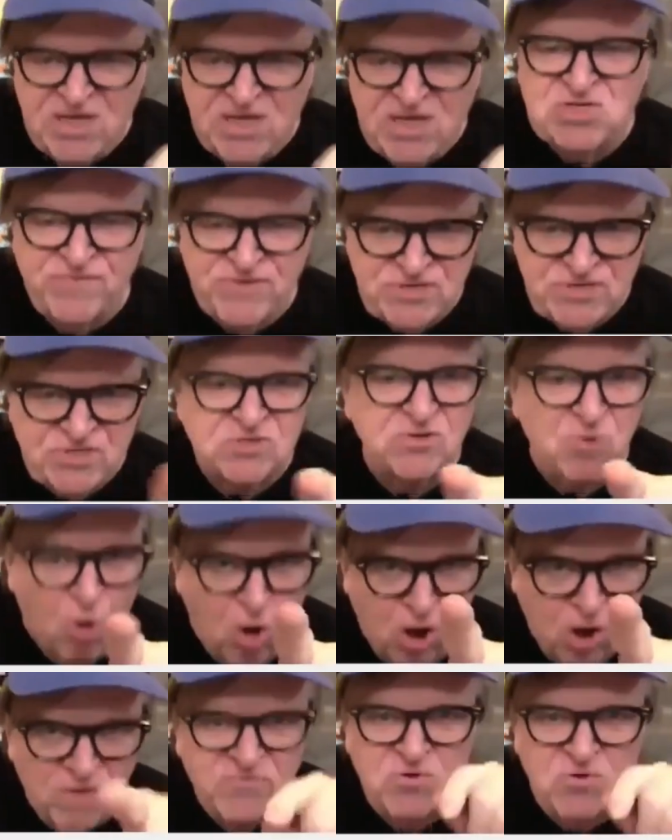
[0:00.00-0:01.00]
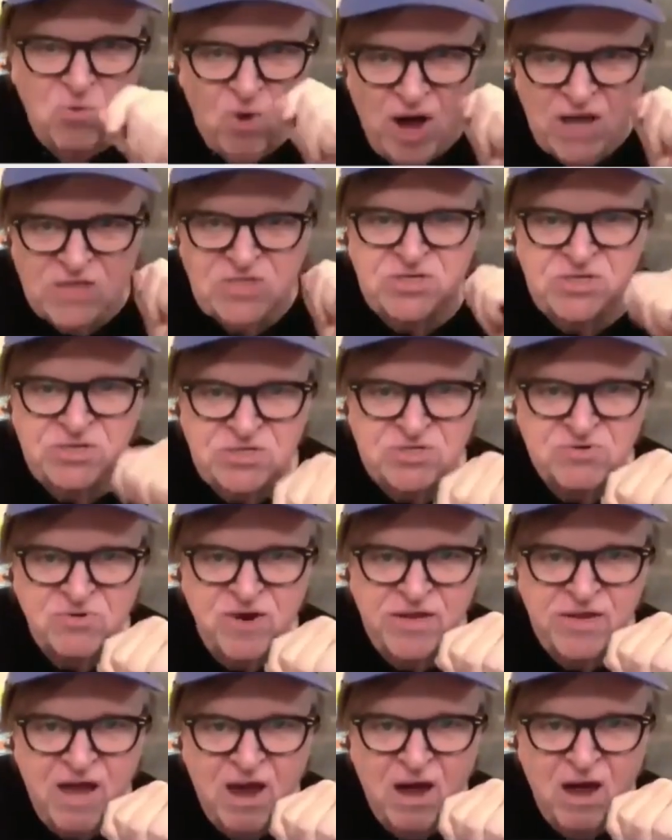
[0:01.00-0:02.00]
each of us, all of you watching
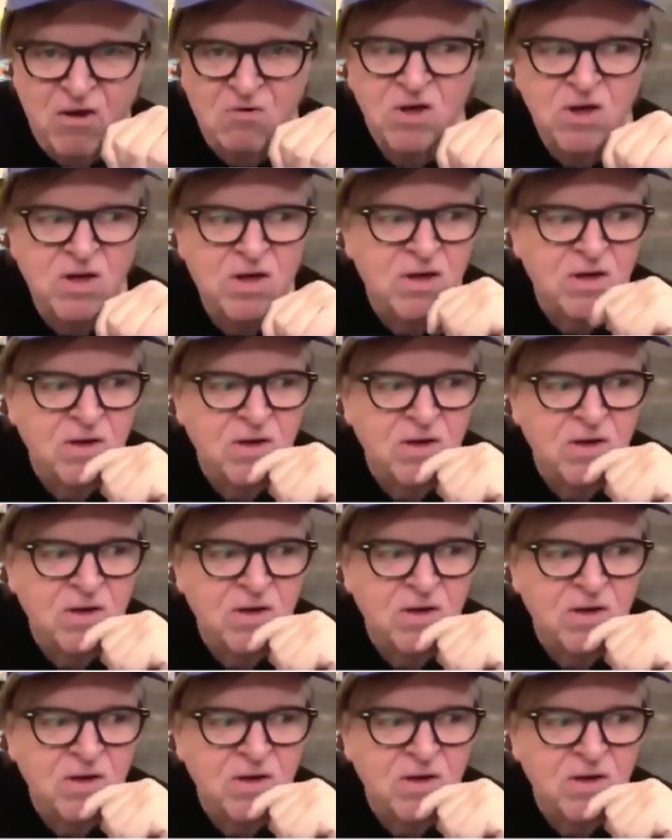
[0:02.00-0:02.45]
this right now,